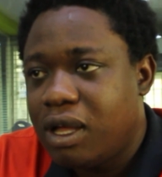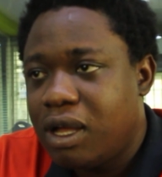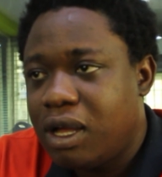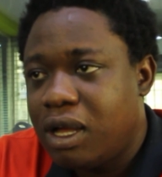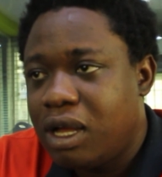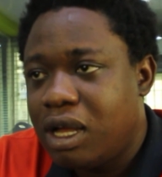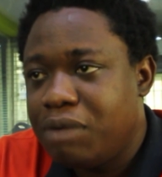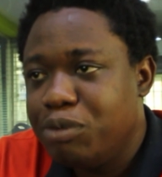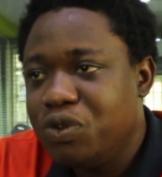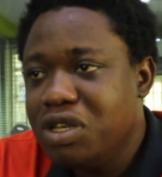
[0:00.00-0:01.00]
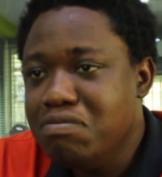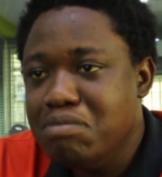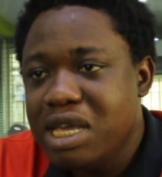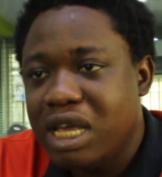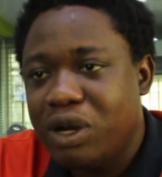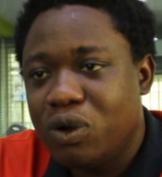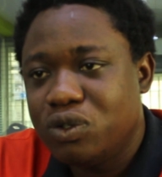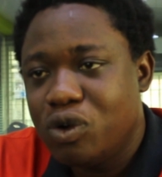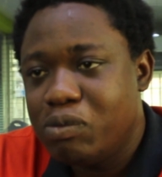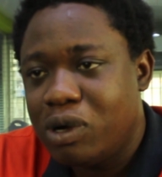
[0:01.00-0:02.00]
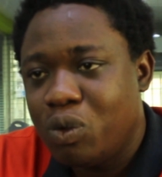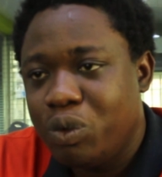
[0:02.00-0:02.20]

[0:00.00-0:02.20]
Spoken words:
And between May and October,